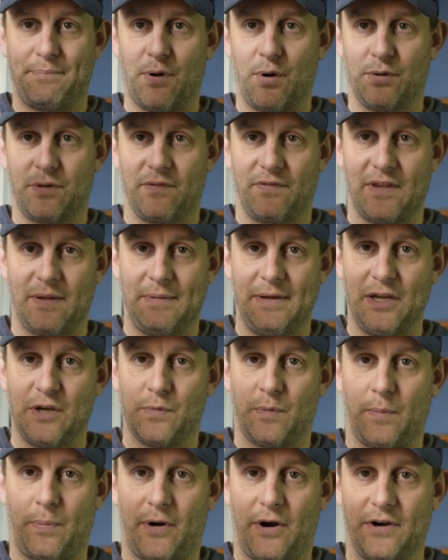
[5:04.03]
both of them
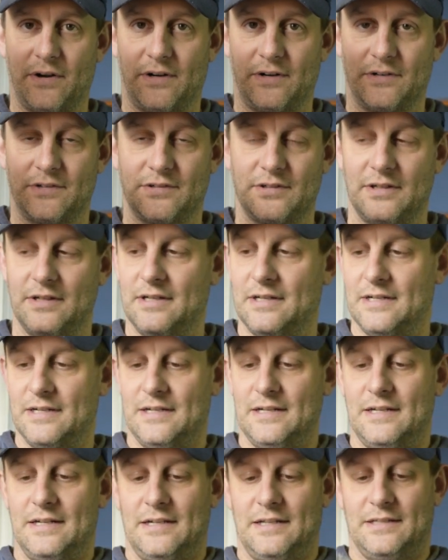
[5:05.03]
equal partners.
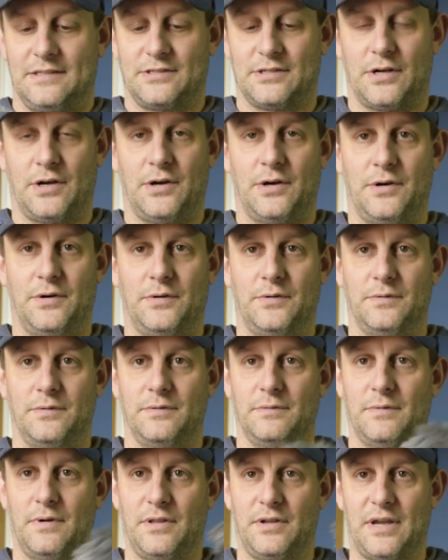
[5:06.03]
So
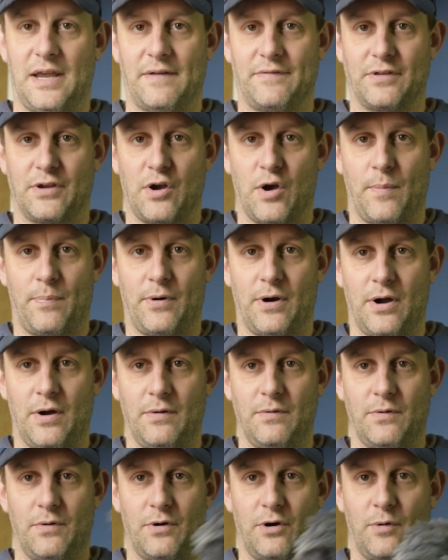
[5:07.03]
whether you have the
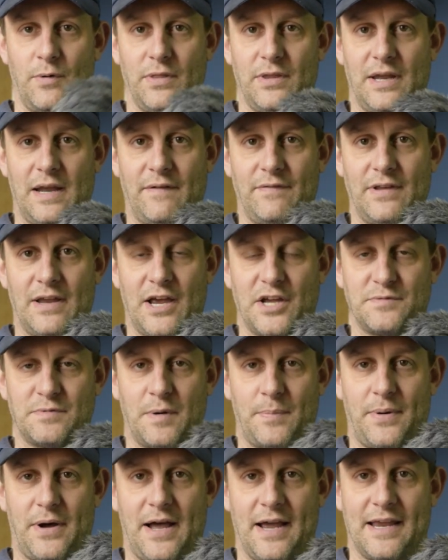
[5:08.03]
GoPro or whether you have the
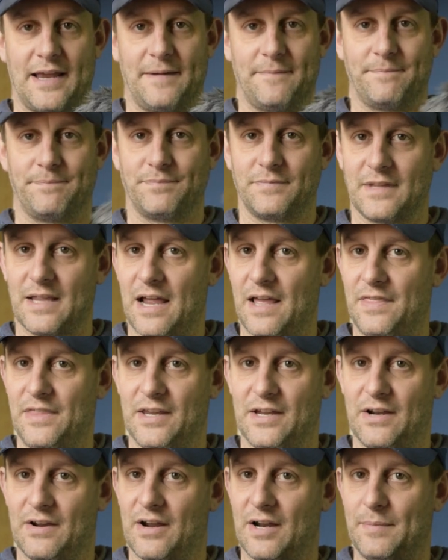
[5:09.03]
Osmo Pocket, I
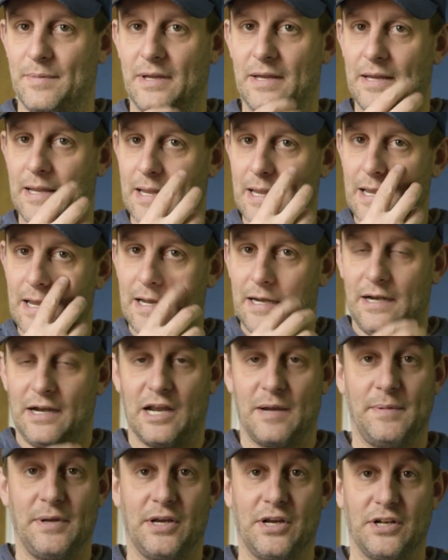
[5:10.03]
think you're gonna be
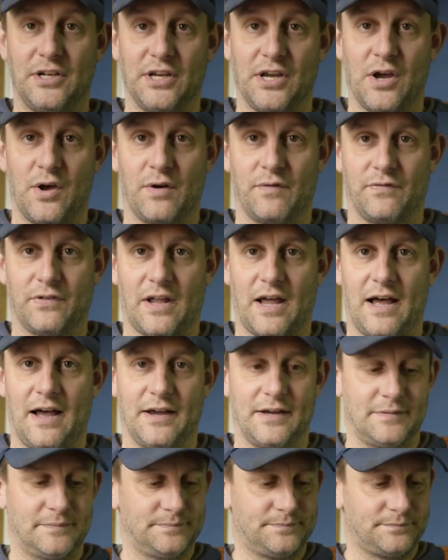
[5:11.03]
you're gonna be good to go to
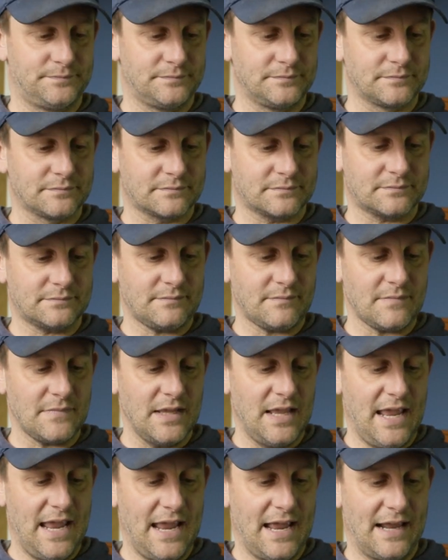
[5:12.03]
vlog.
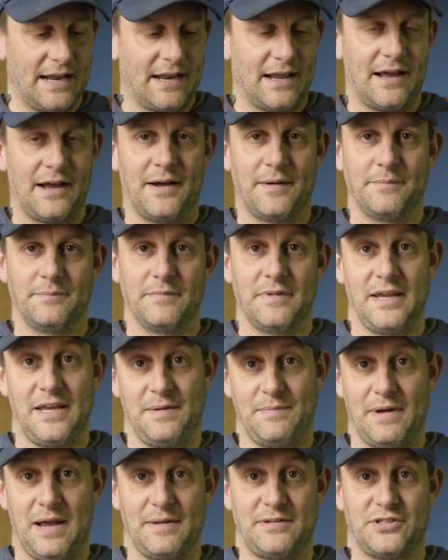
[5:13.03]
and um,
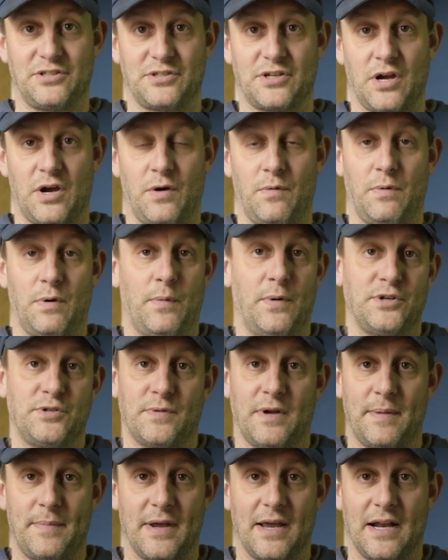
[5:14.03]
you might just go, well, which
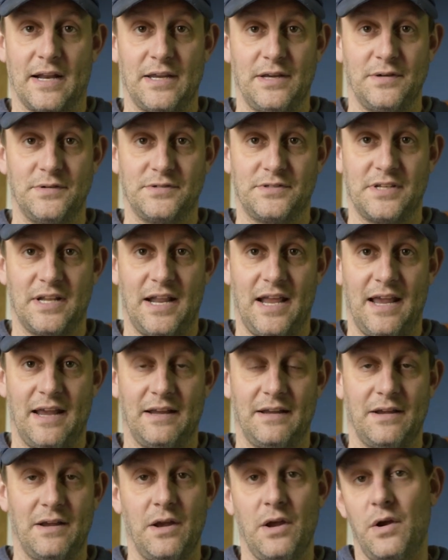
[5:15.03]
one am I going to use
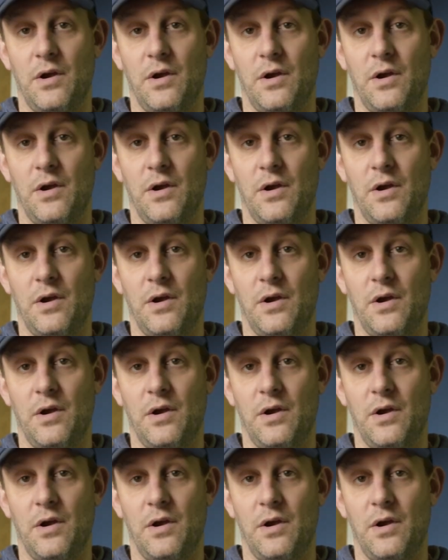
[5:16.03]
today?